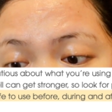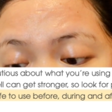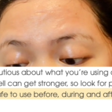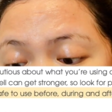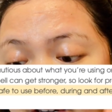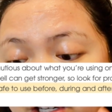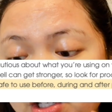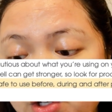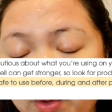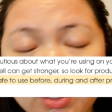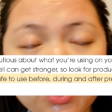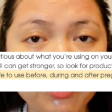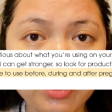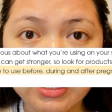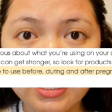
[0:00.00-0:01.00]
and there's no
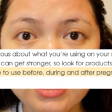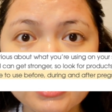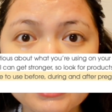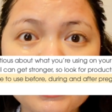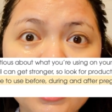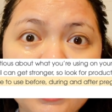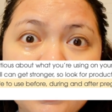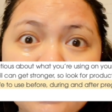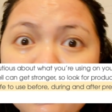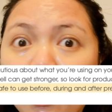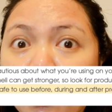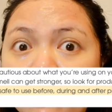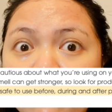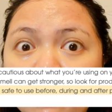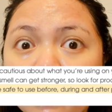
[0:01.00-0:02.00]
ingredients that is
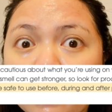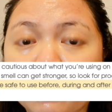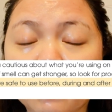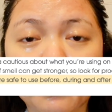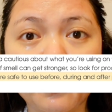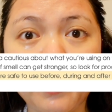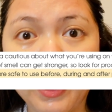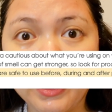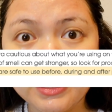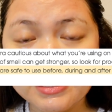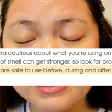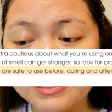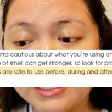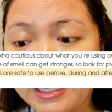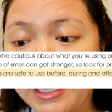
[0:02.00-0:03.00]
harmful for
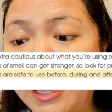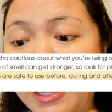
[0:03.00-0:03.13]
pregnancy,